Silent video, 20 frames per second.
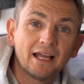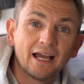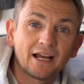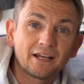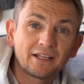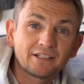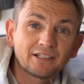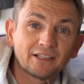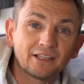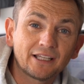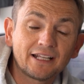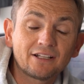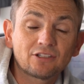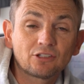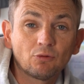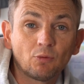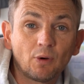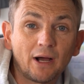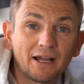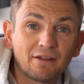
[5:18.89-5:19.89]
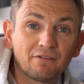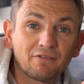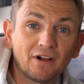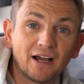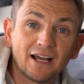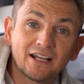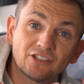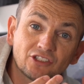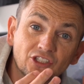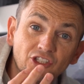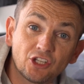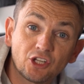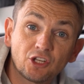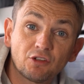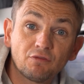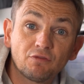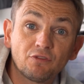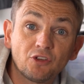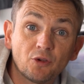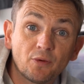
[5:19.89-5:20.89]
and it's linked to Wi-Fi, so you
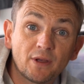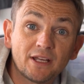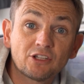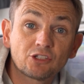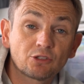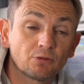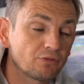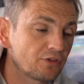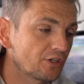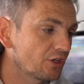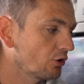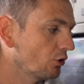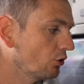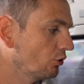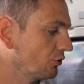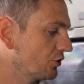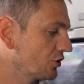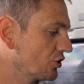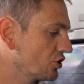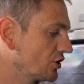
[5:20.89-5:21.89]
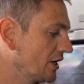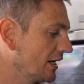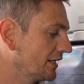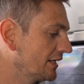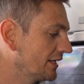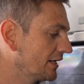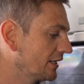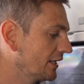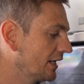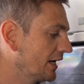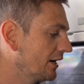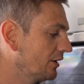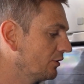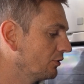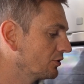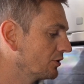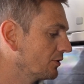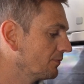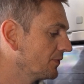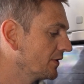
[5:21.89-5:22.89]
can view it in something called the Shelly
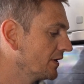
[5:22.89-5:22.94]
Cloud.